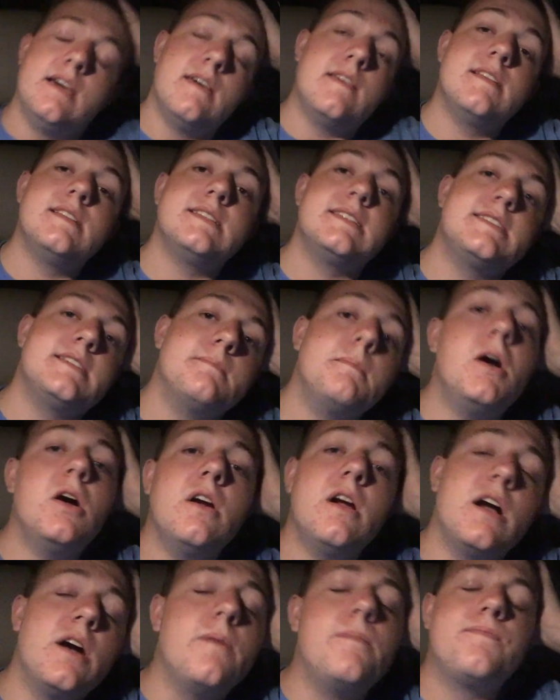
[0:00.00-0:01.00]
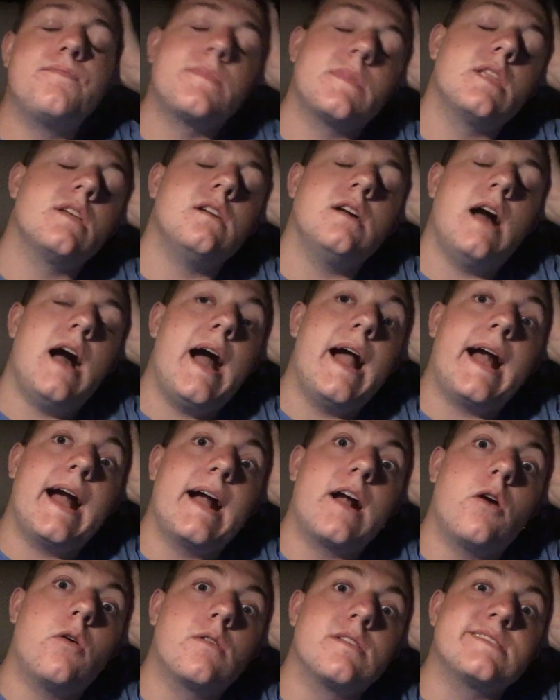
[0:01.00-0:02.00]
And then tomorrow, I
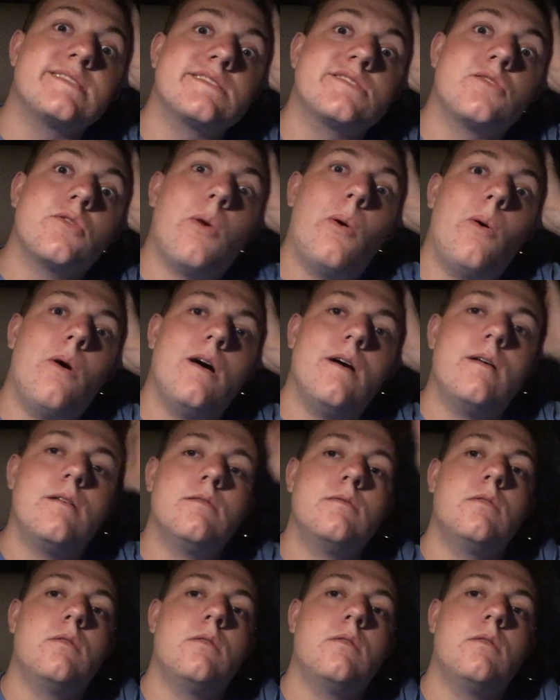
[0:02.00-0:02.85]
gotta go to school.